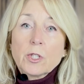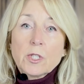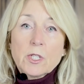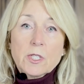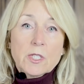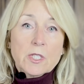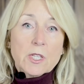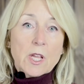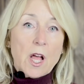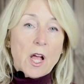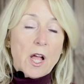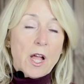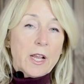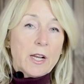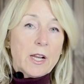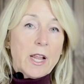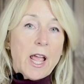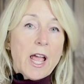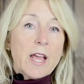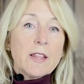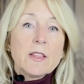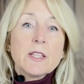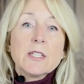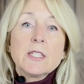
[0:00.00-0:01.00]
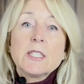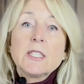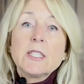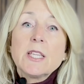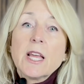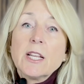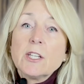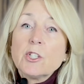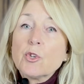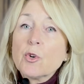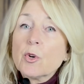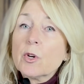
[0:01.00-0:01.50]
design at the
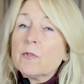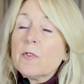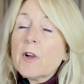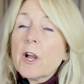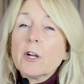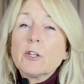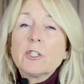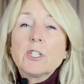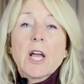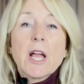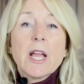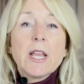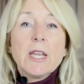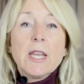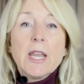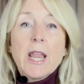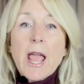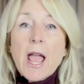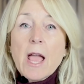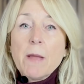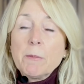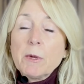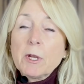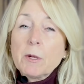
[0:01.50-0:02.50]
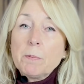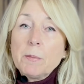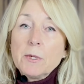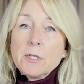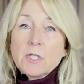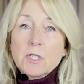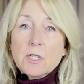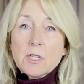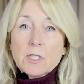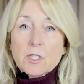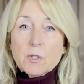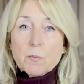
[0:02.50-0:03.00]
center of our dynamic
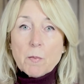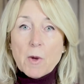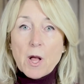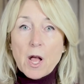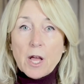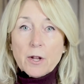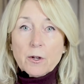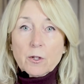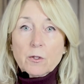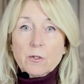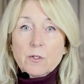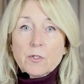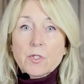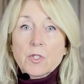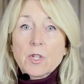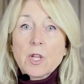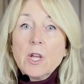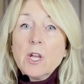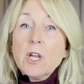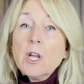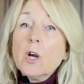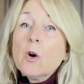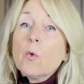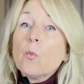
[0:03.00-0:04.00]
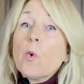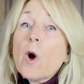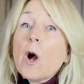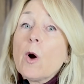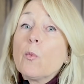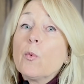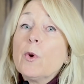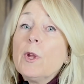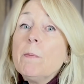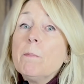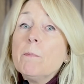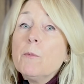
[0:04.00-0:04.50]
business models, while
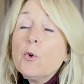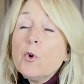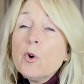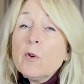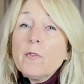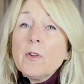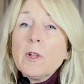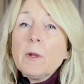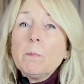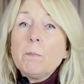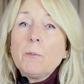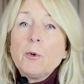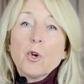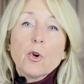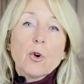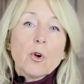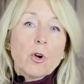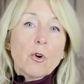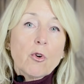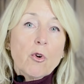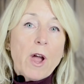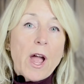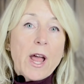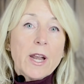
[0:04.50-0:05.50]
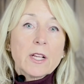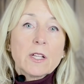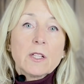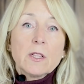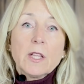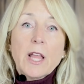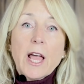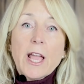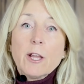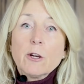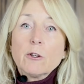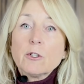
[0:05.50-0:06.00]
removing bureaucratic
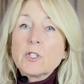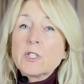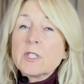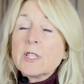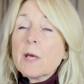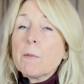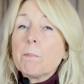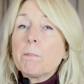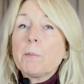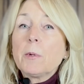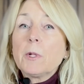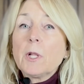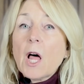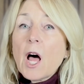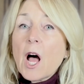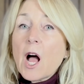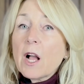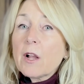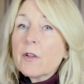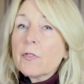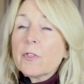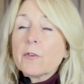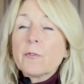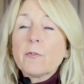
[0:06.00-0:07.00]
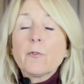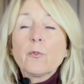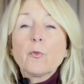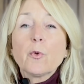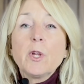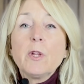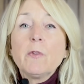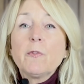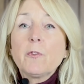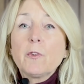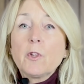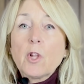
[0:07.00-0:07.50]
layers that block the free
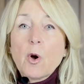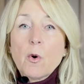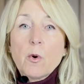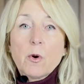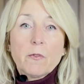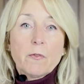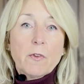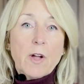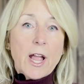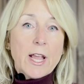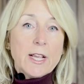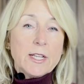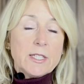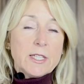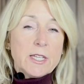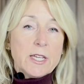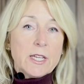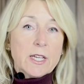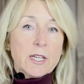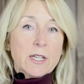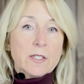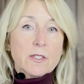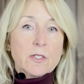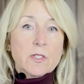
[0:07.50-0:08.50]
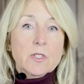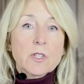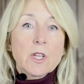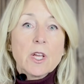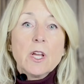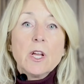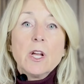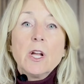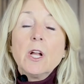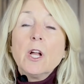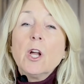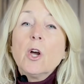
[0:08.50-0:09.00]
flow of ideas,
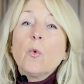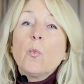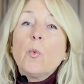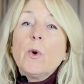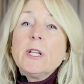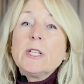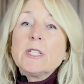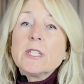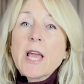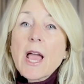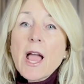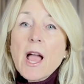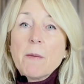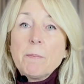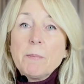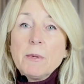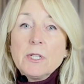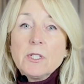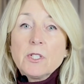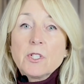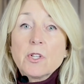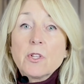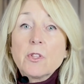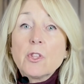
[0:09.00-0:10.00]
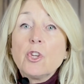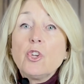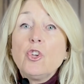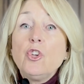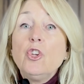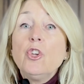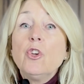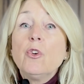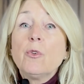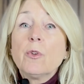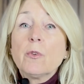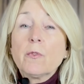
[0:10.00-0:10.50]
we tap into the
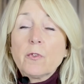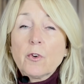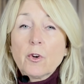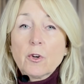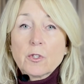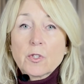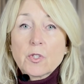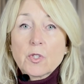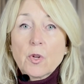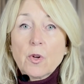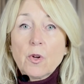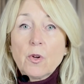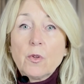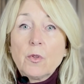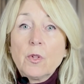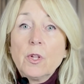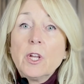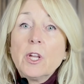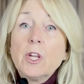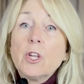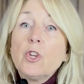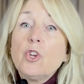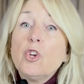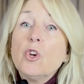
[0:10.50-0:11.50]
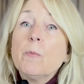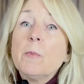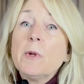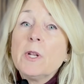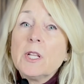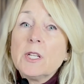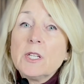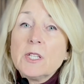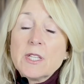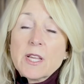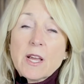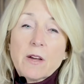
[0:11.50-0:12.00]
universal human
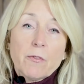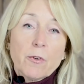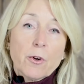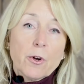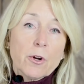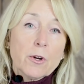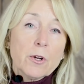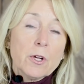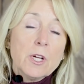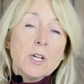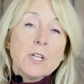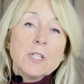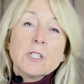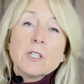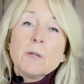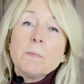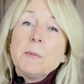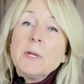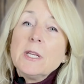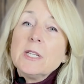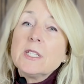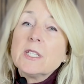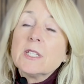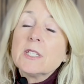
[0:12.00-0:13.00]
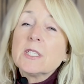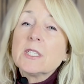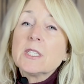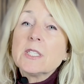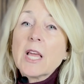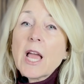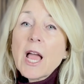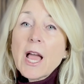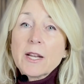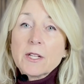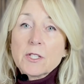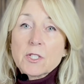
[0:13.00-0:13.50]
endeavor to be
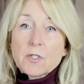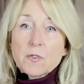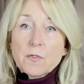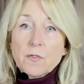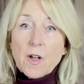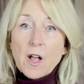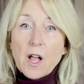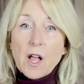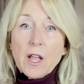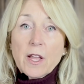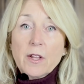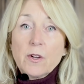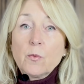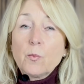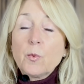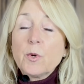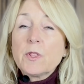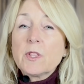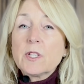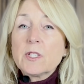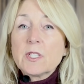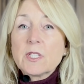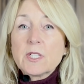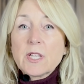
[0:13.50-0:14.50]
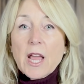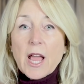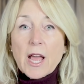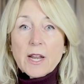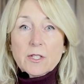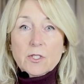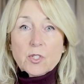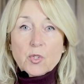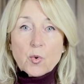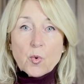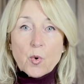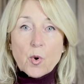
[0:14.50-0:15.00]
dissatisfied with the
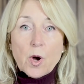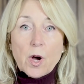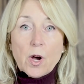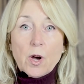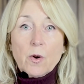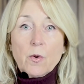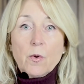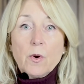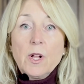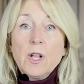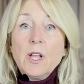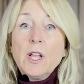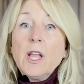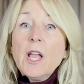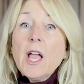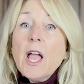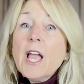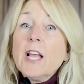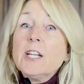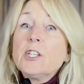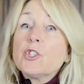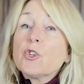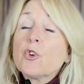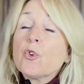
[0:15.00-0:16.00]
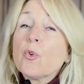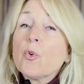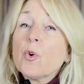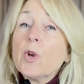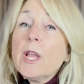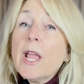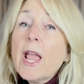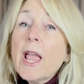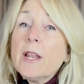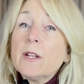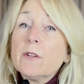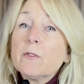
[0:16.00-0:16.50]
status quo and to
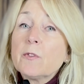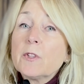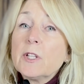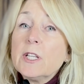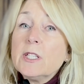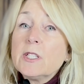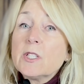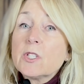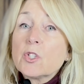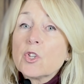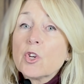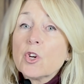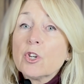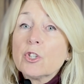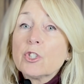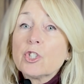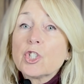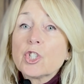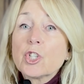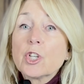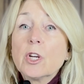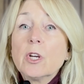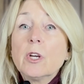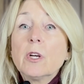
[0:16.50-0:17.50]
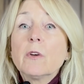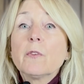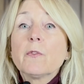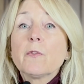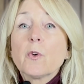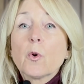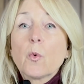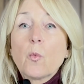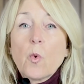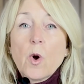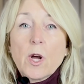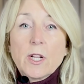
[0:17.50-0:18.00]
creatively search for
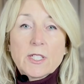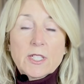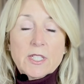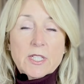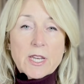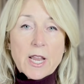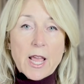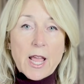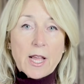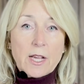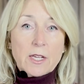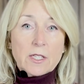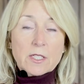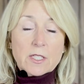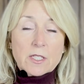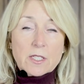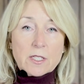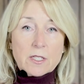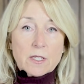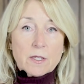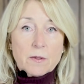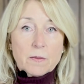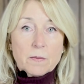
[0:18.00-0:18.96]
what's next.